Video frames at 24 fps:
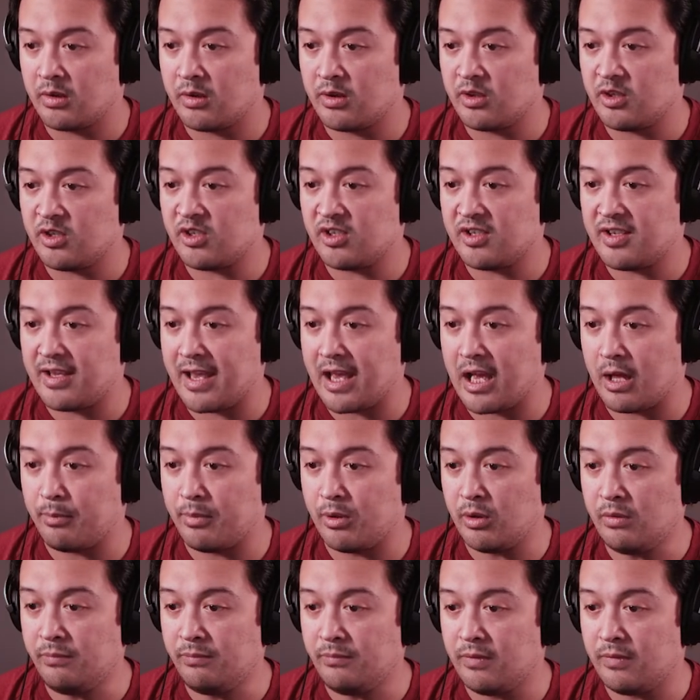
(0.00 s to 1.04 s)

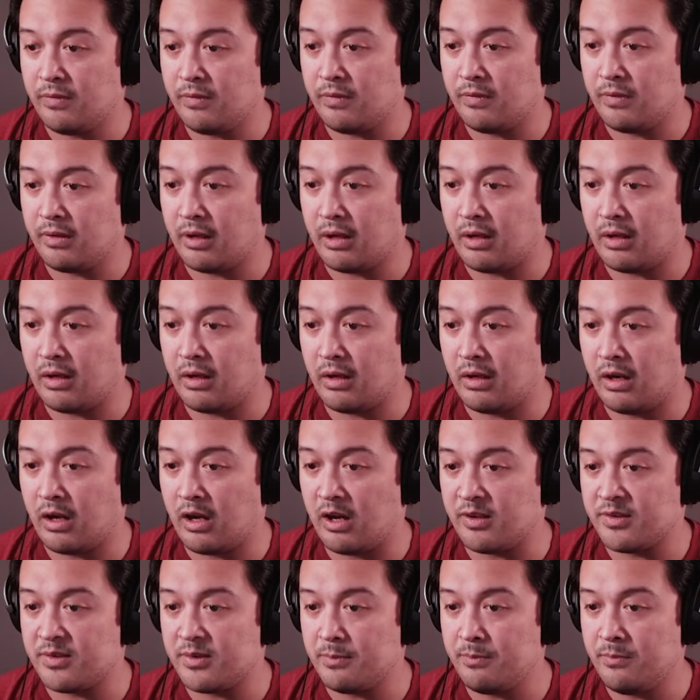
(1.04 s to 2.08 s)
Scalpel.
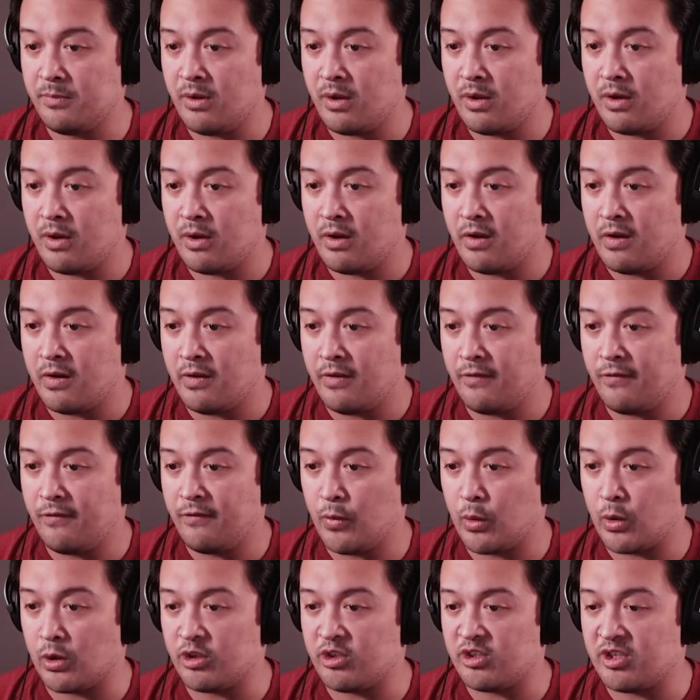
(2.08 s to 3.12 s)
Awesome
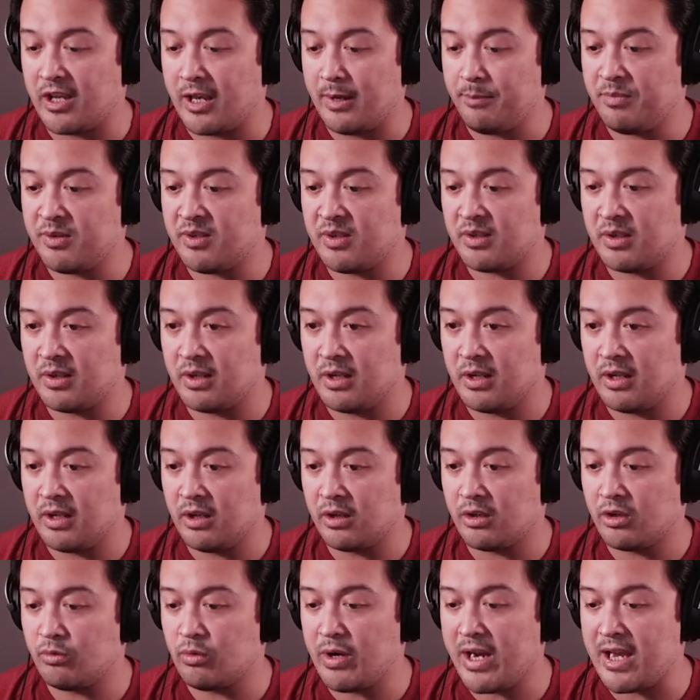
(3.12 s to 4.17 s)
forceps.
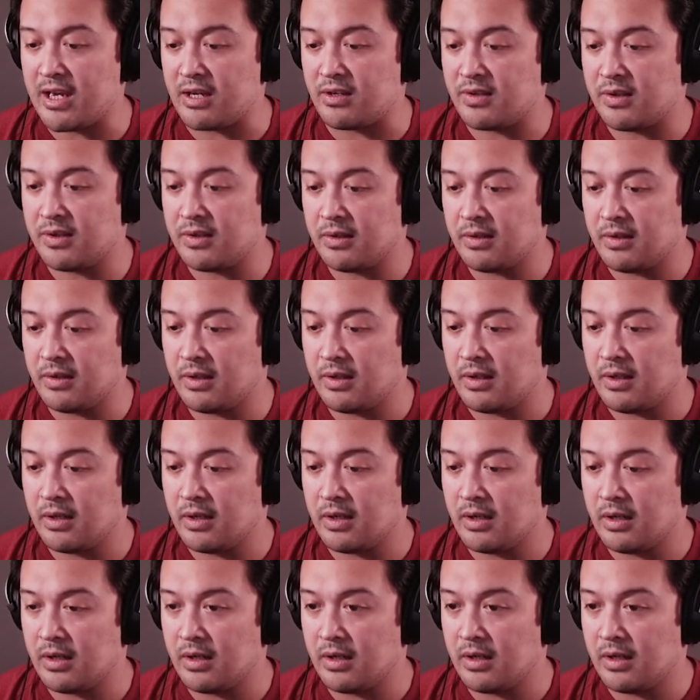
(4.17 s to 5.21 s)
Great.
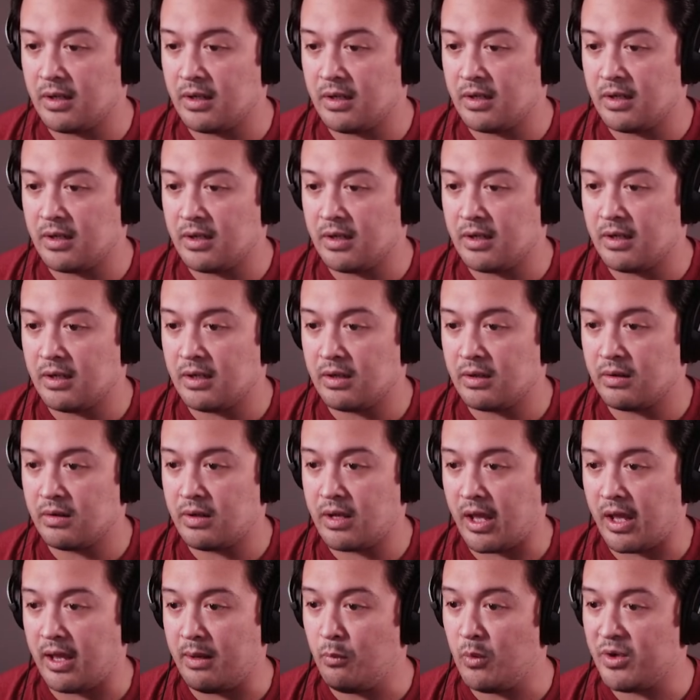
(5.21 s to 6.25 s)

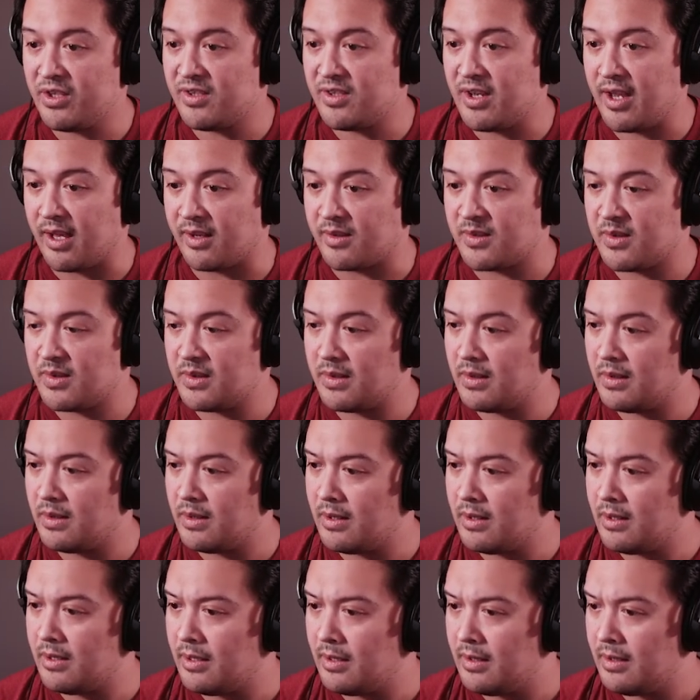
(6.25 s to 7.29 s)
Okay, what's next?
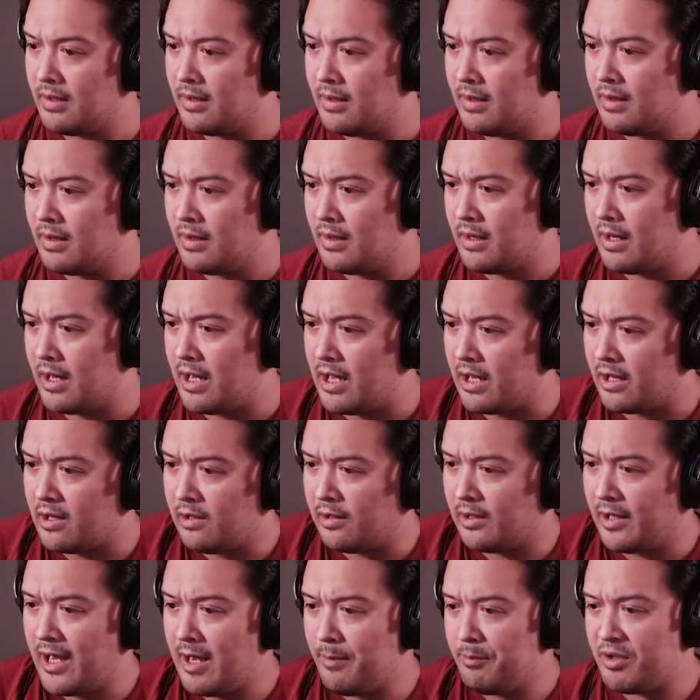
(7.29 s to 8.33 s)
Uh,
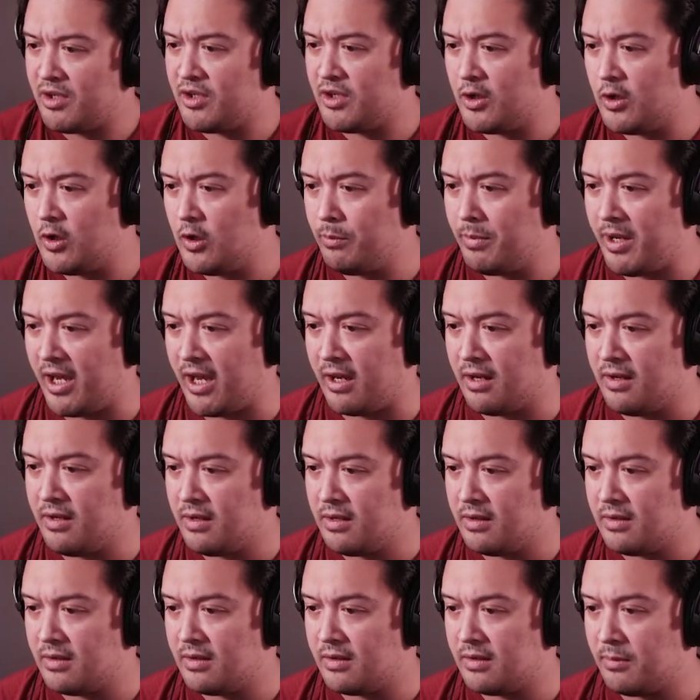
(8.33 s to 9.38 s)
clamp tubing
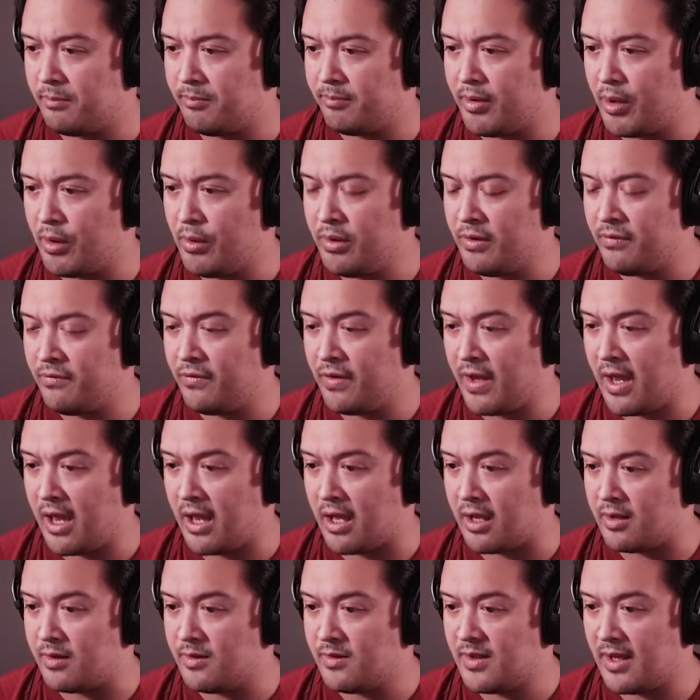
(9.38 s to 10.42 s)
to both
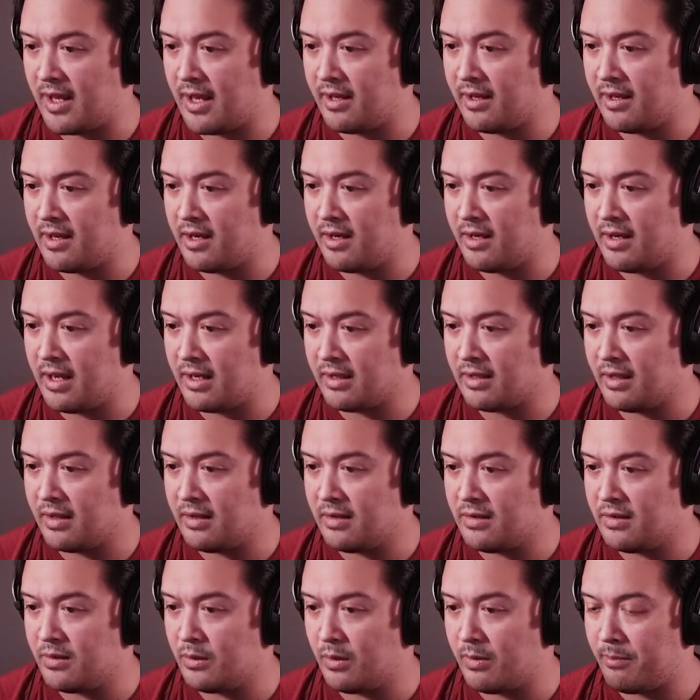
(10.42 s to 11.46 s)
veins and
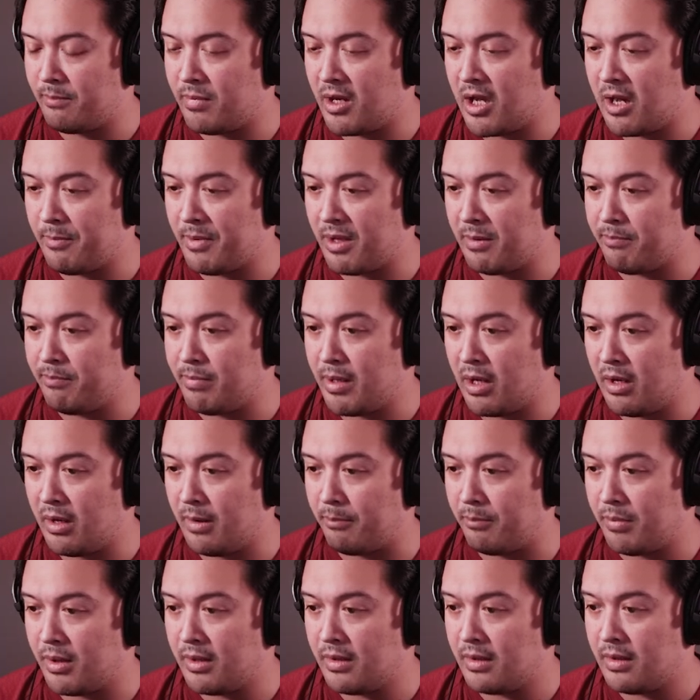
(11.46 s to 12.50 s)
connect to embalming
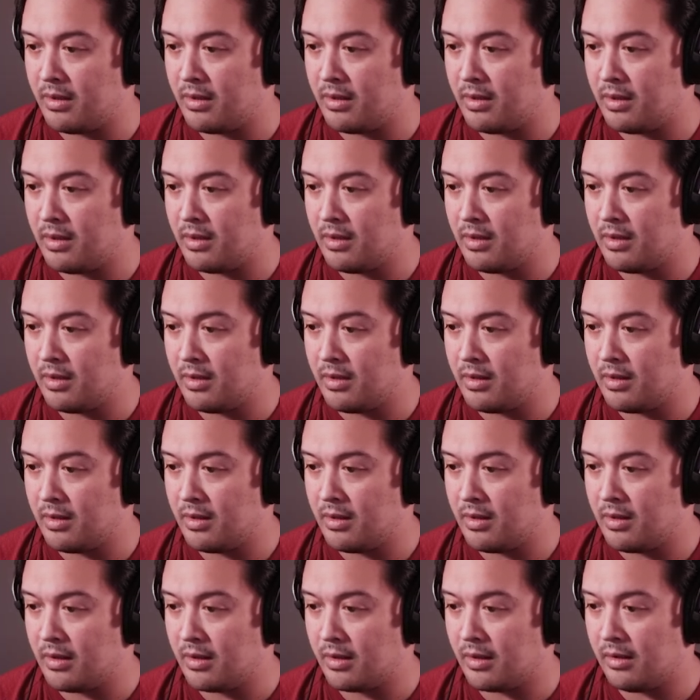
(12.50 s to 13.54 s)
pump.
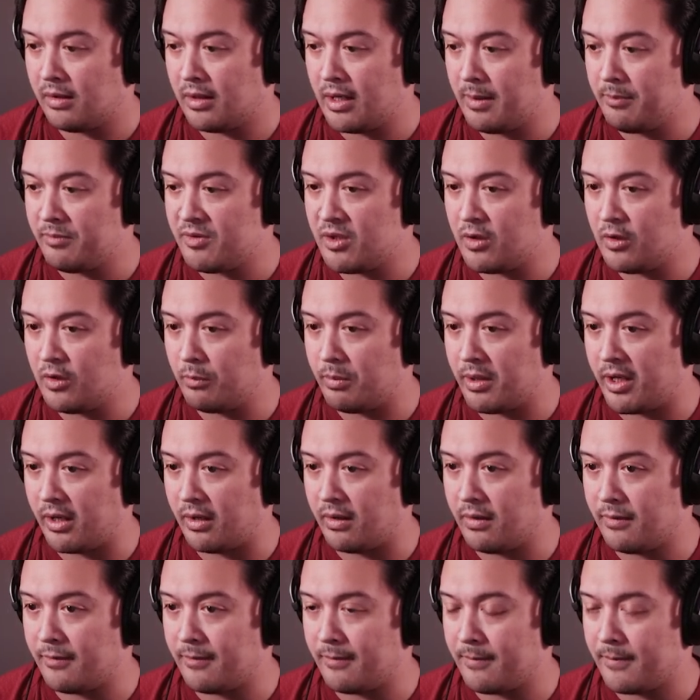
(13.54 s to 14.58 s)
Clamp
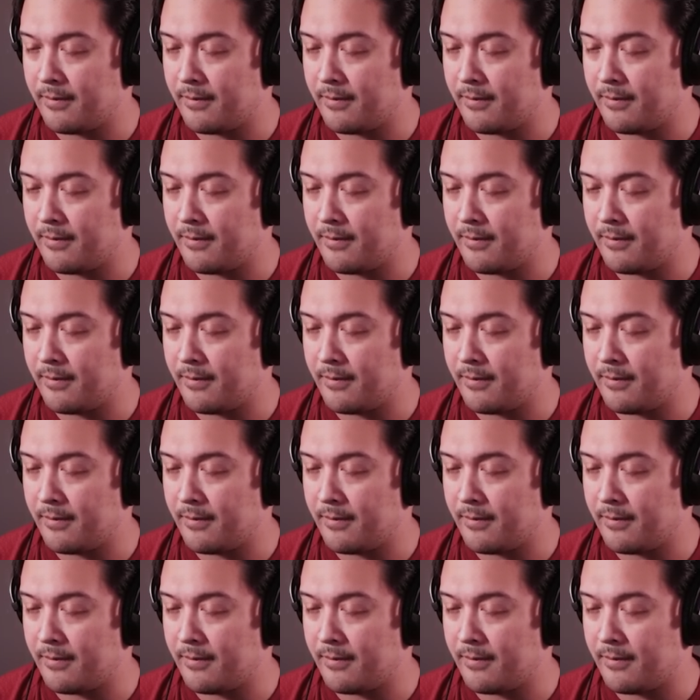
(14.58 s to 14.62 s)
tubing.